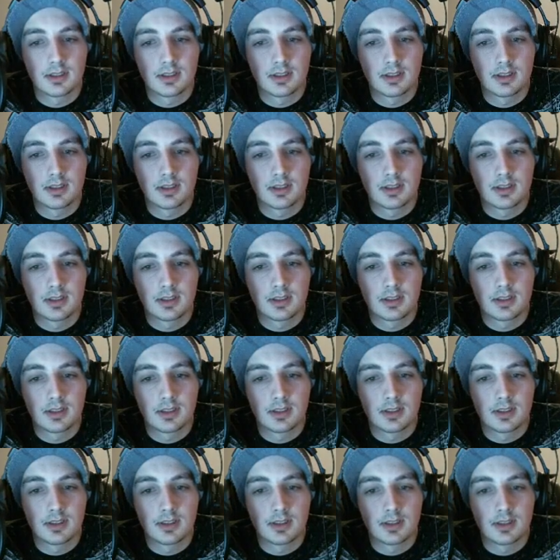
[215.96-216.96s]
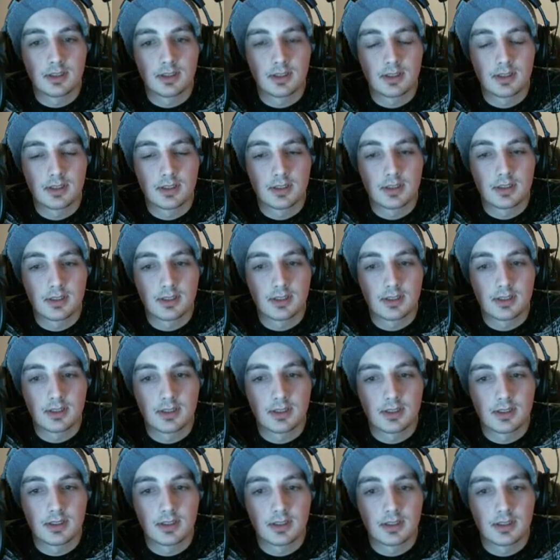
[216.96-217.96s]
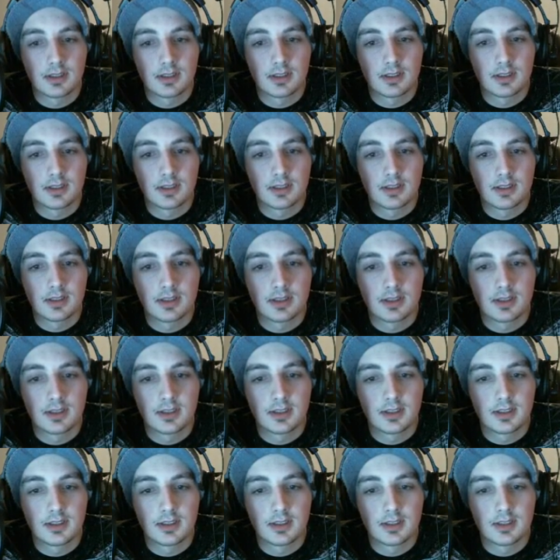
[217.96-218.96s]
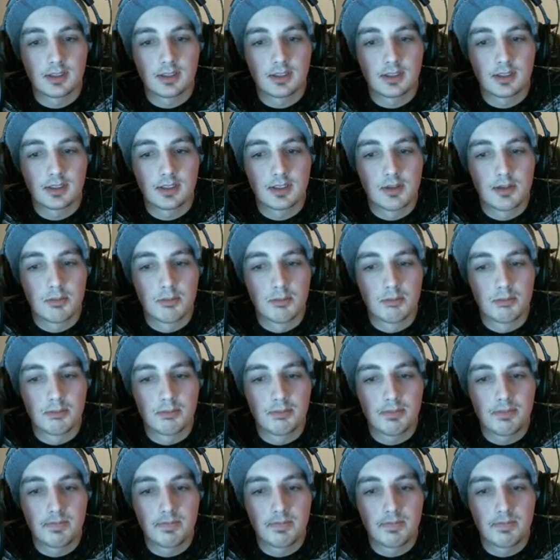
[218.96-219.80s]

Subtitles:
(no one is talking)